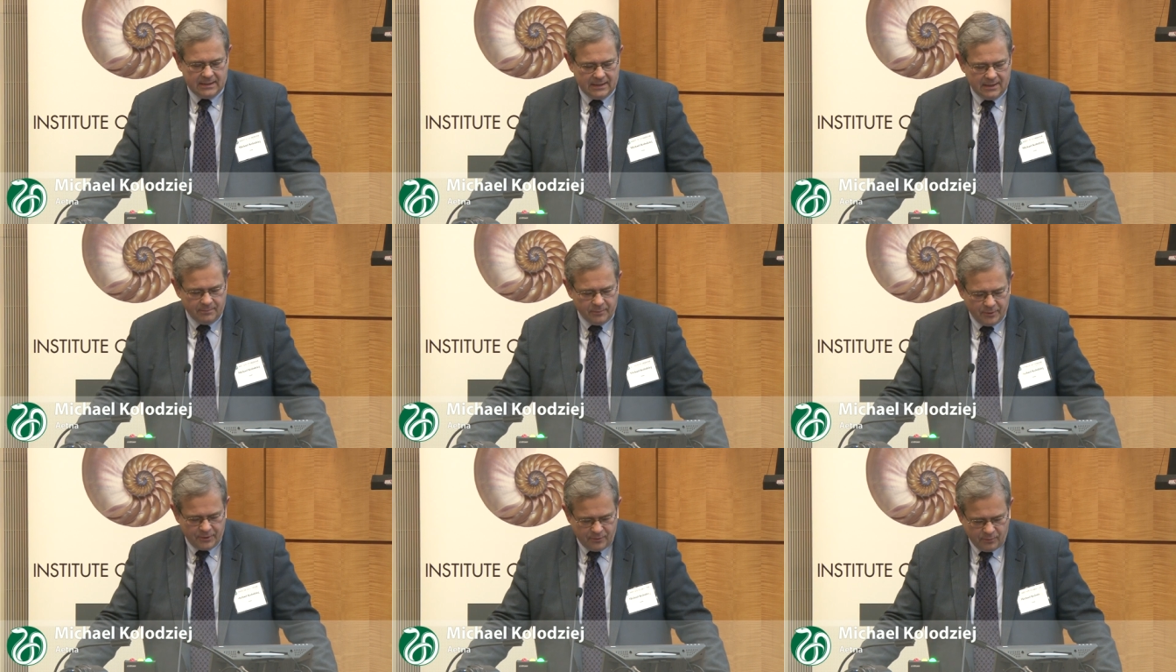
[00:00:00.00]

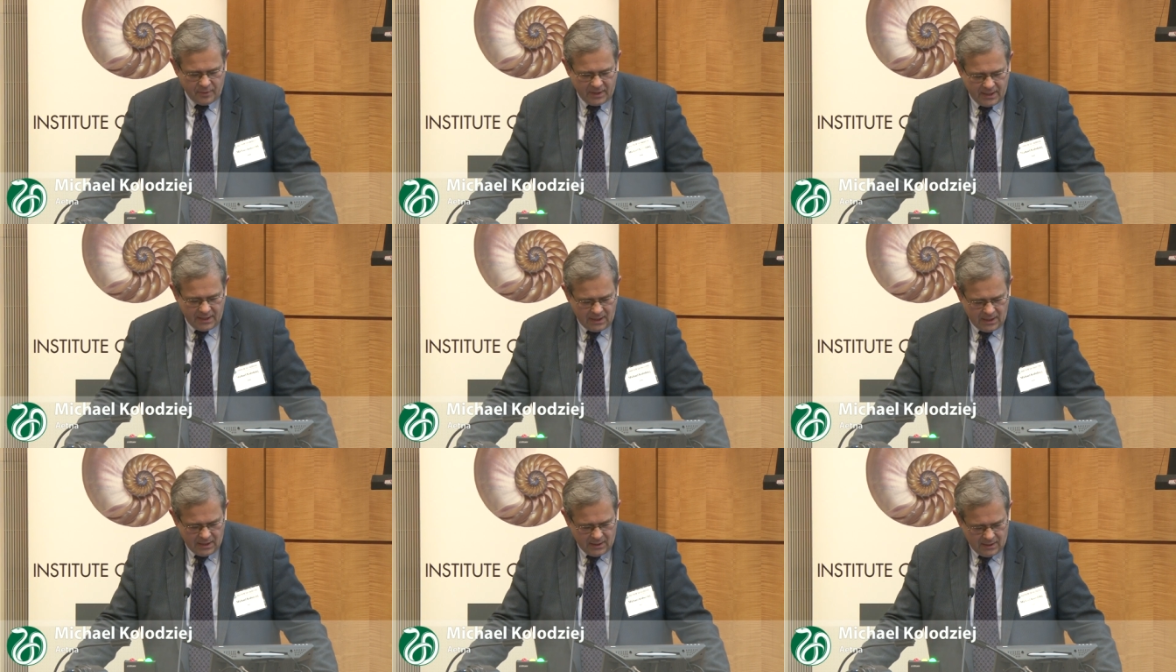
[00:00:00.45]
Number three,
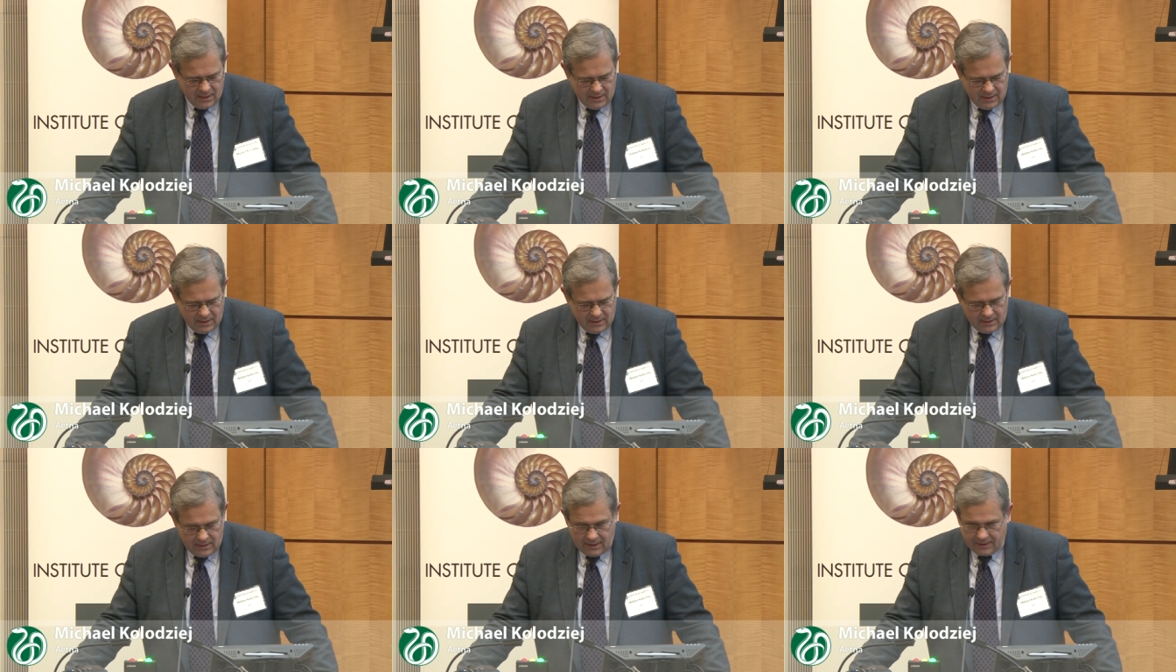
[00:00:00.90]
I'd
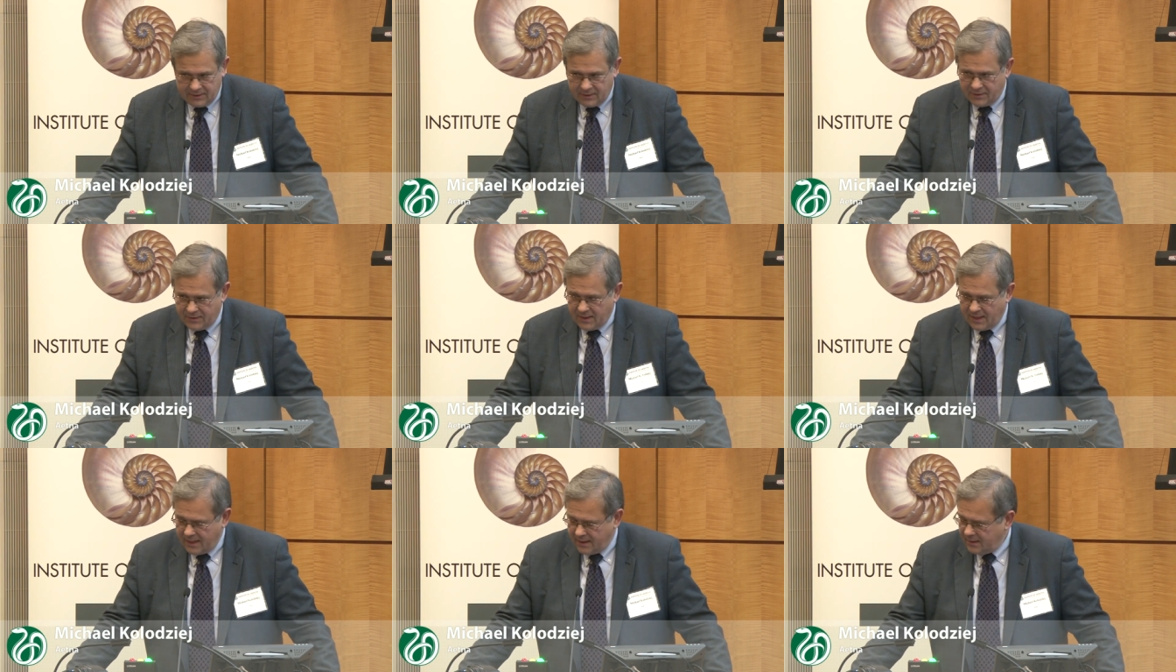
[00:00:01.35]
like to
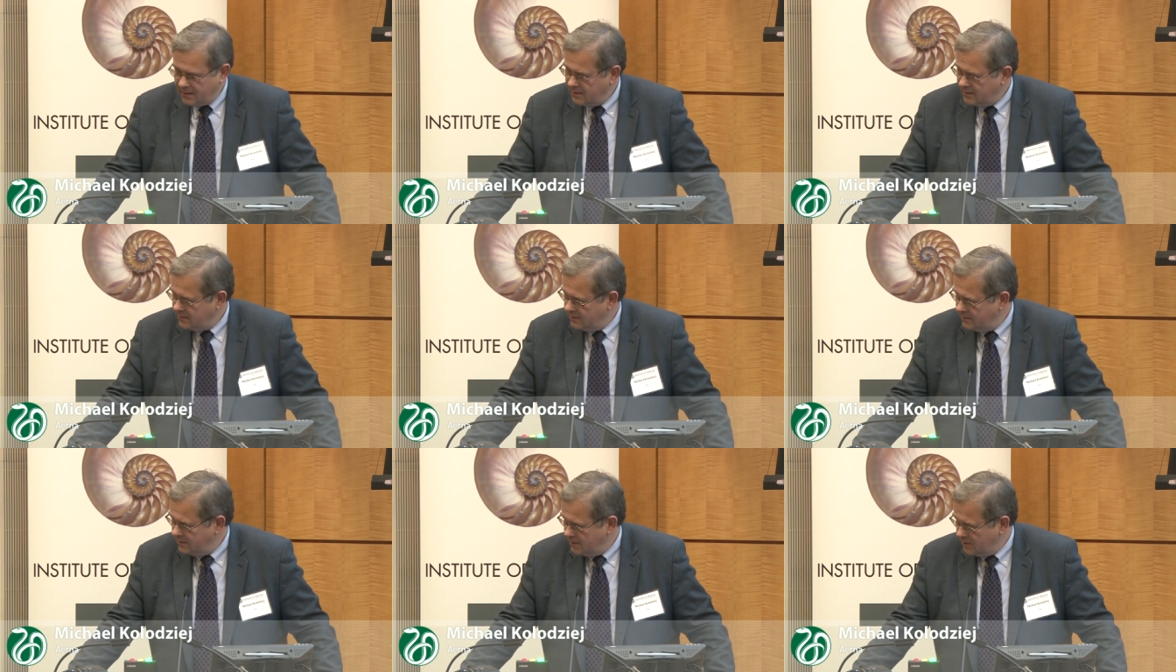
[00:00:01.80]
thank
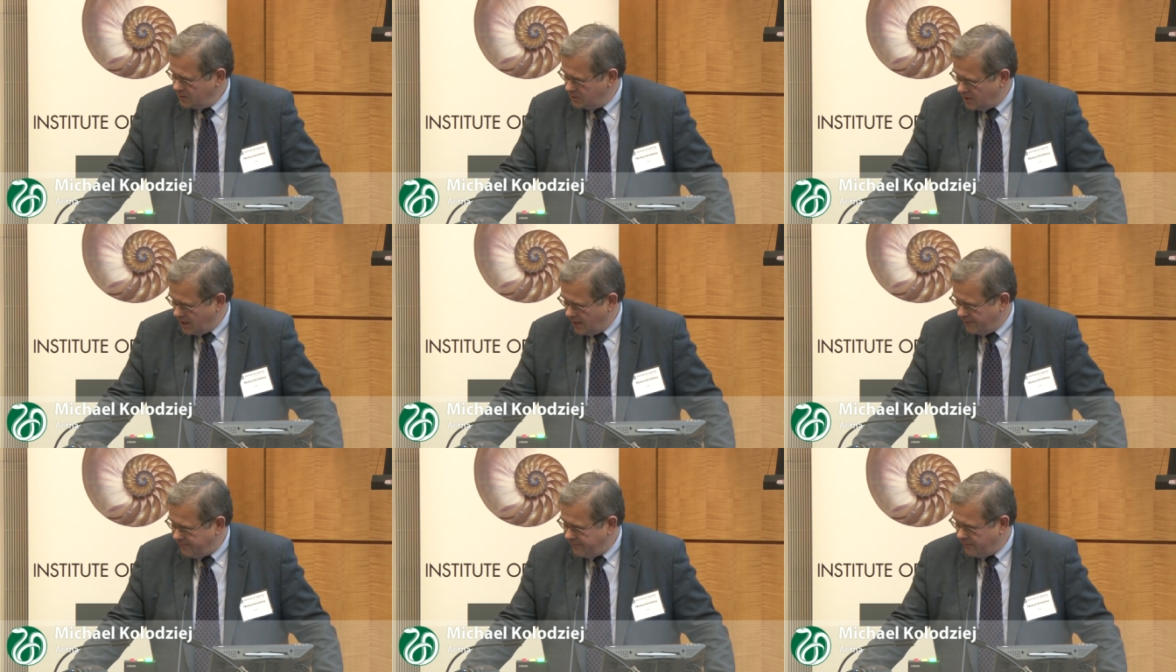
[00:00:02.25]

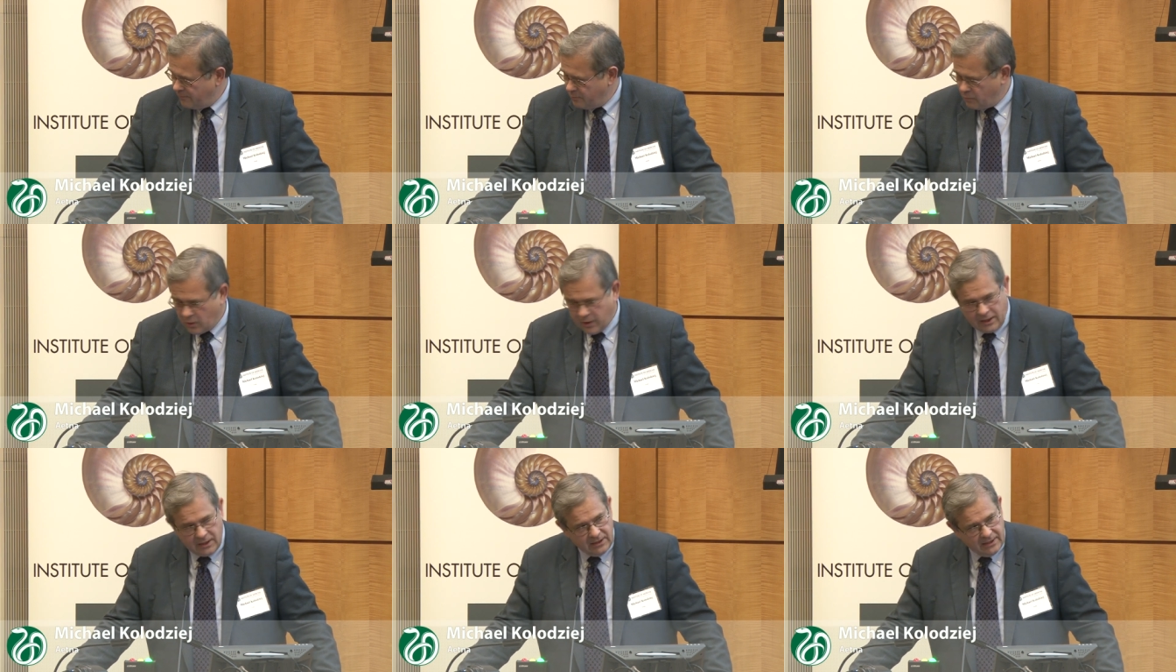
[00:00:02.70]
Jeff for
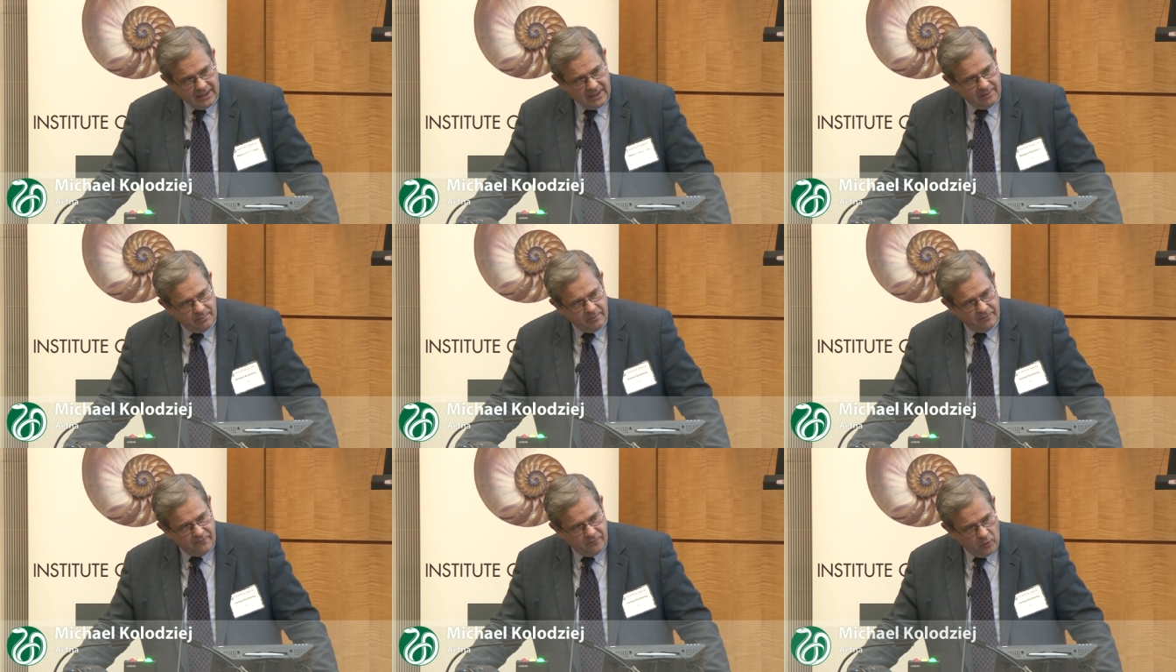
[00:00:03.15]
putting Lee
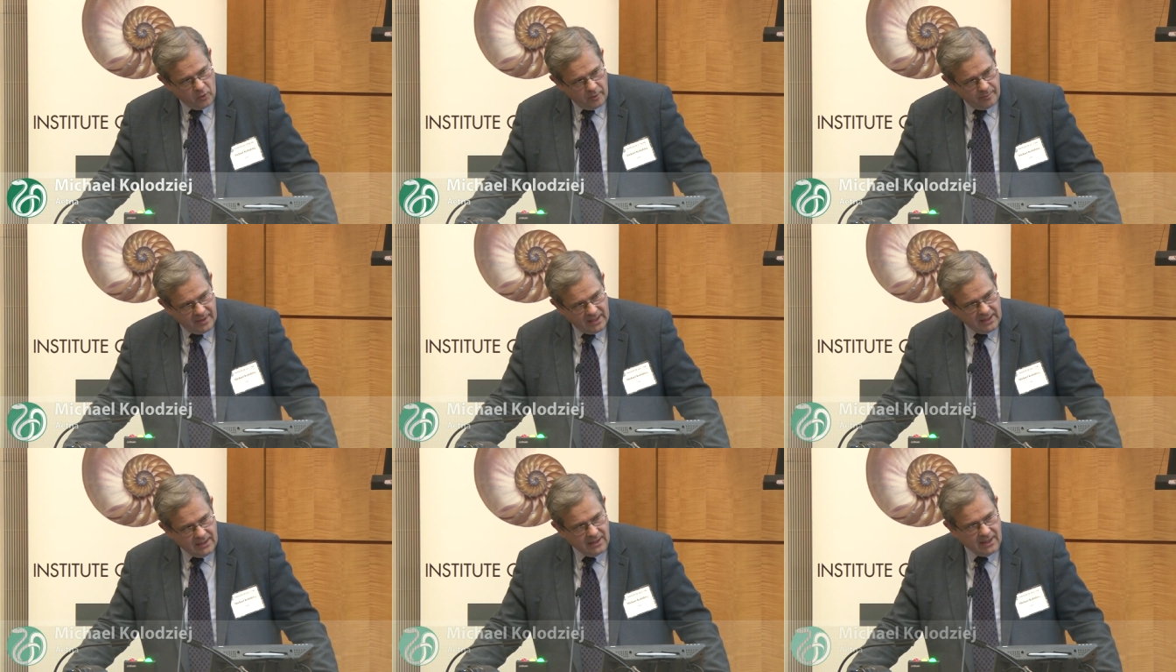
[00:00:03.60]
before me.